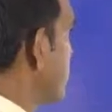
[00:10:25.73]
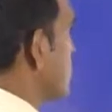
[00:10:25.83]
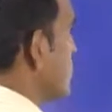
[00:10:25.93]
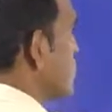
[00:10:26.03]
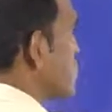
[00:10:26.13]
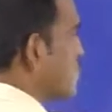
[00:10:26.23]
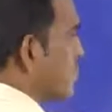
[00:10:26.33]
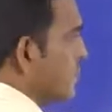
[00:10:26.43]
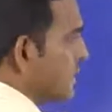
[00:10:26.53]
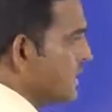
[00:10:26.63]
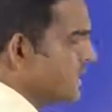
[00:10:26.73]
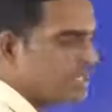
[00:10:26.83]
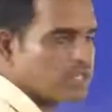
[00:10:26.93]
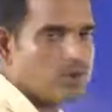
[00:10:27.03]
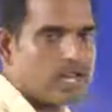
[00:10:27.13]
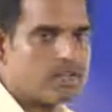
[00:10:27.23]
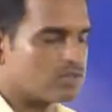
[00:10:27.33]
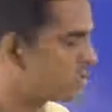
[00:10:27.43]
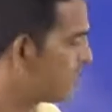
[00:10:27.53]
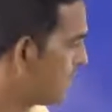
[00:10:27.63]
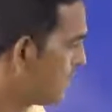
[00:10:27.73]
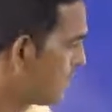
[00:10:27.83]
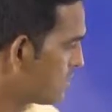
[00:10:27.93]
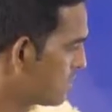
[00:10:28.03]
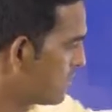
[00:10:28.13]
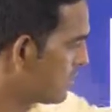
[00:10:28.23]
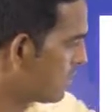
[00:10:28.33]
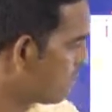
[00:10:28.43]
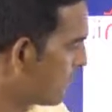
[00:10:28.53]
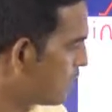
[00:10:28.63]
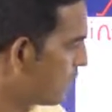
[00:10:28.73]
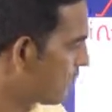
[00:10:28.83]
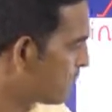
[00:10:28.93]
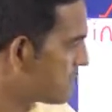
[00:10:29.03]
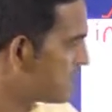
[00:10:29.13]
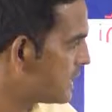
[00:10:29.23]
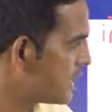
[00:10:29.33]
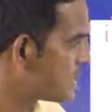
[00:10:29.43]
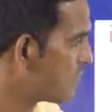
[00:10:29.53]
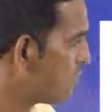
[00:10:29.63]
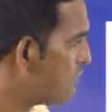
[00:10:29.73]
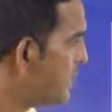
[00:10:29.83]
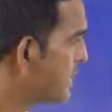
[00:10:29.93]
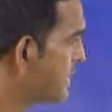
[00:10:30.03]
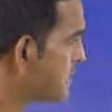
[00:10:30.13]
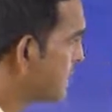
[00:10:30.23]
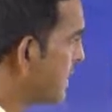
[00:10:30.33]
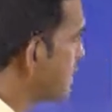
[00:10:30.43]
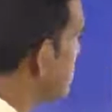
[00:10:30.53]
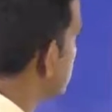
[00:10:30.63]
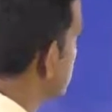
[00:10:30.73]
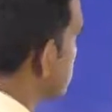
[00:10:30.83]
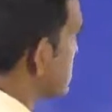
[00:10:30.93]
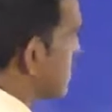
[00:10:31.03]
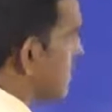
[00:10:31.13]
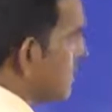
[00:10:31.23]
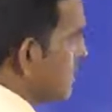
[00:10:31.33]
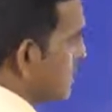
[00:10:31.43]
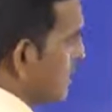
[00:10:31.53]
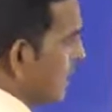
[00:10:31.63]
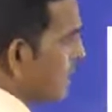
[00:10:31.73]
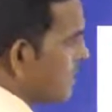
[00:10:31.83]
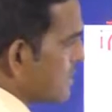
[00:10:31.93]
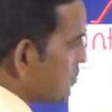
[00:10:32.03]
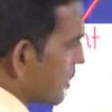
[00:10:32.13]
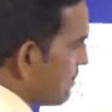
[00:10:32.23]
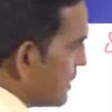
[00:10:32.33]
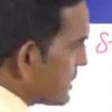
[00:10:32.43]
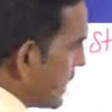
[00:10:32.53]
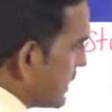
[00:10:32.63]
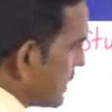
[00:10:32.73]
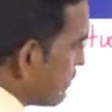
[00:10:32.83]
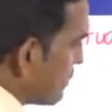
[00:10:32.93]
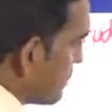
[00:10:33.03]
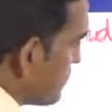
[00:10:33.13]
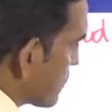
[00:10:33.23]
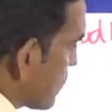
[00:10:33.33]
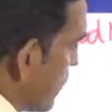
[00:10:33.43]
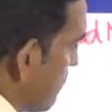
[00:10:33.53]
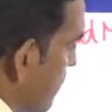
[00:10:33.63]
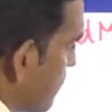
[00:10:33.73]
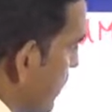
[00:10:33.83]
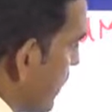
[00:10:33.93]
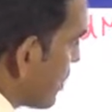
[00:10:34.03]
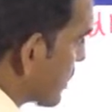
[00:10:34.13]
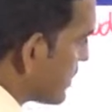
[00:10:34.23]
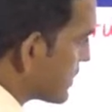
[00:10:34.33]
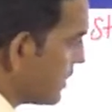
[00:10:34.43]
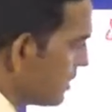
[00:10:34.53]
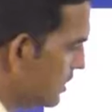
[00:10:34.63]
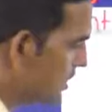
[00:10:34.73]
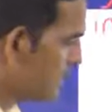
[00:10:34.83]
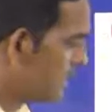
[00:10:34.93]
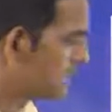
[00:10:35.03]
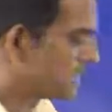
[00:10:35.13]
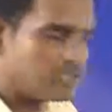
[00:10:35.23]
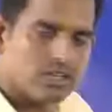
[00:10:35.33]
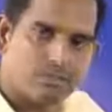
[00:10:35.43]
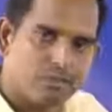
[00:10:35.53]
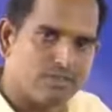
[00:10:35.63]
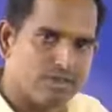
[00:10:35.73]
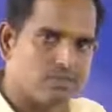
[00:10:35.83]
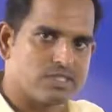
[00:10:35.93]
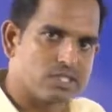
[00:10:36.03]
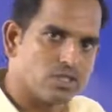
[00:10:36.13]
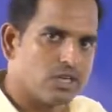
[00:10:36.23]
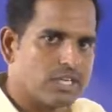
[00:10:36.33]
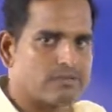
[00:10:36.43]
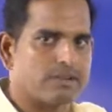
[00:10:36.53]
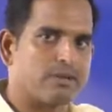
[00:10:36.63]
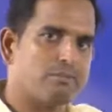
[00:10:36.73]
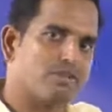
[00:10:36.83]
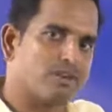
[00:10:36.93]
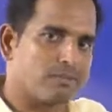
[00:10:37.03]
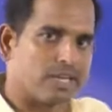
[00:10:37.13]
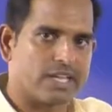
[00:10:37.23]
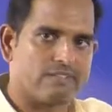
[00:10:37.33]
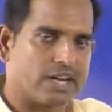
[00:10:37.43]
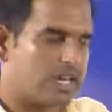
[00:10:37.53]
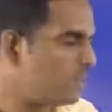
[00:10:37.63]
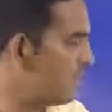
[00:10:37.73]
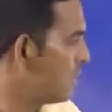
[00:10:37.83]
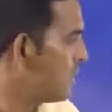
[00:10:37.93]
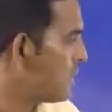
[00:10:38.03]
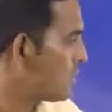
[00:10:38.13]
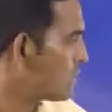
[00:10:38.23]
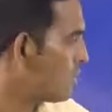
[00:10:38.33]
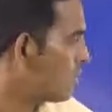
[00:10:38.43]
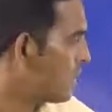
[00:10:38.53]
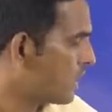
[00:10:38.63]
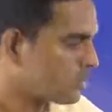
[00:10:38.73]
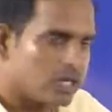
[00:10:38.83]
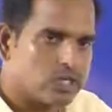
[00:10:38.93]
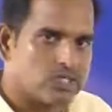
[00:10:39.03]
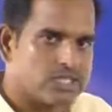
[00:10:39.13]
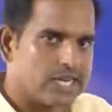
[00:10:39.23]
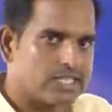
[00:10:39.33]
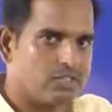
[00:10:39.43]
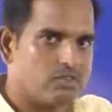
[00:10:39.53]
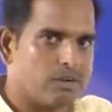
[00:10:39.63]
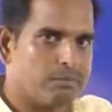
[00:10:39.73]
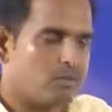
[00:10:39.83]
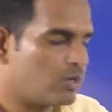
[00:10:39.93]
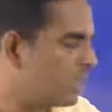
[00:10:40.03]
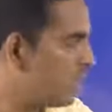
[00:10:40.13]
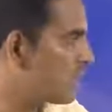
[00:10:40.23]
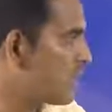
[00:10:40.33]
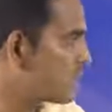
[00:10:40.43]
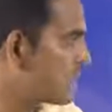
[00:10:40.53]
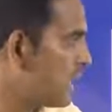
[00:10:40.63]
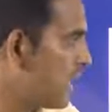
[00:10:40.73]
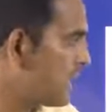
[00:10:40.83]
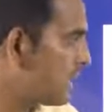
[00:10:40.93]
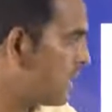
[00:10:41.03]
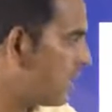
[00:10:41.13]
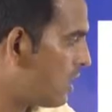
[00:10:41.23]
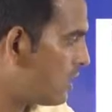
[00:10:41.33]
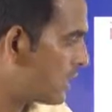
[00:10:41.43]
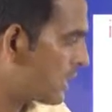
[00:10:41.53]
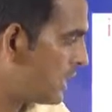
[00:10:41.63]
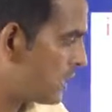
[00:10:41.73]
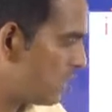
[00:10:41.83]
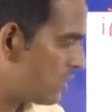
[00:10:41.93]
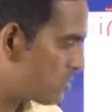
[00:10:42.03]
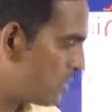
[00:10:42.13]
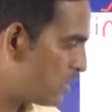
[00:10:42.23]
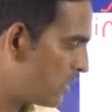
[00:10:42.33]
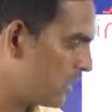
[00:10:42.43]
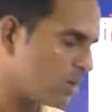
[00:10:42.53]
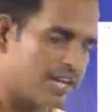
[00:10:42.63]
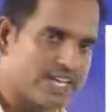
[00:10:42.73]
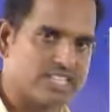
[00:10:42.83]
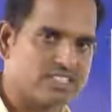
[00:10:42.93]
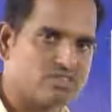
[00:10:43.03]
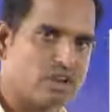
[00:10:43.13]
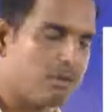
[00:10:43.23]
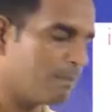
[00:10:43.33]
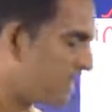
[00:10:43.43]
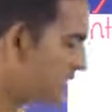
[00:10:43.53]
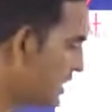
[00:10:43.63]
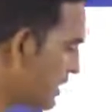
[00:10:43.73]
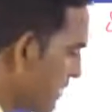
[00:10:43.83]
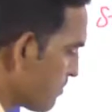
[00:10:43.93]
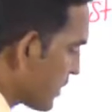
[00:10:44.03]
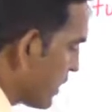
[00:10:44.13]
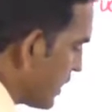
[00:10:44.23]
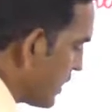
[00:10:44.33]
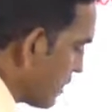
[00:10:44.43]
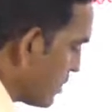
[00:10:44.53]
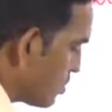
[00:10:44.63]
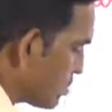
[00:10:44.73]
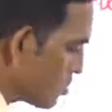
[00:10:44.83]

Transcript: you are going to store integer values. So the memory representation will be in this manner, that is the elements will be starting from one memory location. It need not be from 0, it might be from any value. So we are going to start at one memory location, and all the continuous memory locations will be present to